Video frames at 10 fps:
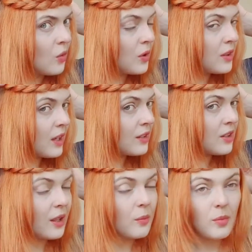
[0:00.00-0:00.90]
We take the
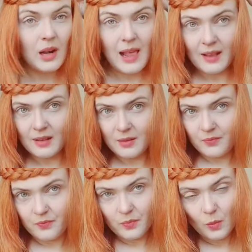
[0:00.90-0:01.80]
plait,
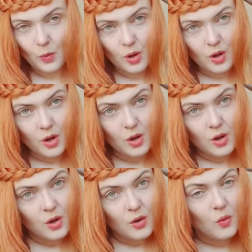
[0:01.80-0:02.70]

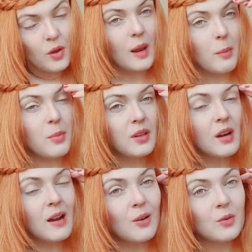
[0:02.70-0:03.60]
we wrap it
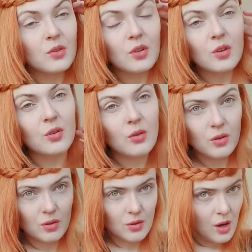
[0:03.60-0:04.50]
around
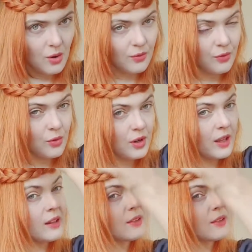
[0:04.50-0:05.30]
our forehead,